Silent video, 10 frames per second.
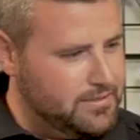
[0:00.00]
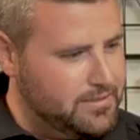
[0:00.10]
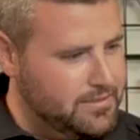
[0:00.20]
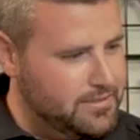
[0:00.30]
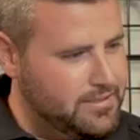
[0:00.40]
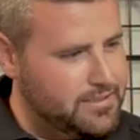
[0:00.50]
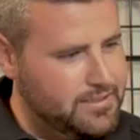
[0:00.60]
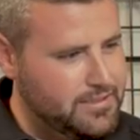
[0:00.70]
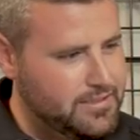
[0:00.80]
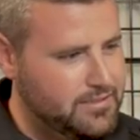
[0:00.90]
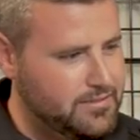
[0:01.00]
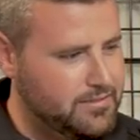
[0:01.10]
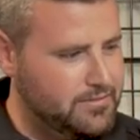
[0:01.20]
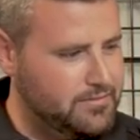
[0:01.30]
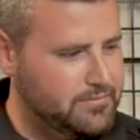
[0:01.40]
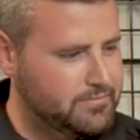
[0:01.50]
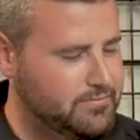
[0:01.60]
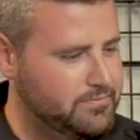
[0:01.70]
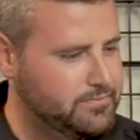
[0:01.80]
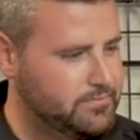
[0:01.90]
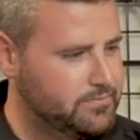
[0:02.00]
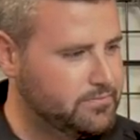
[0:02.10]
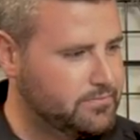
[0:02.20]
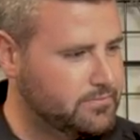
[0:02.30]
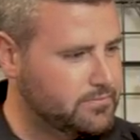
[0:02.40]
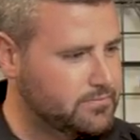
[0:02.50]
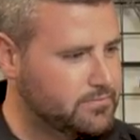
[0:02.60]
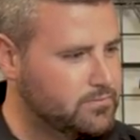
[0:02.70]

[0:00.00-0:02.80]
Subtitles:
No words are spoken by the person on screen.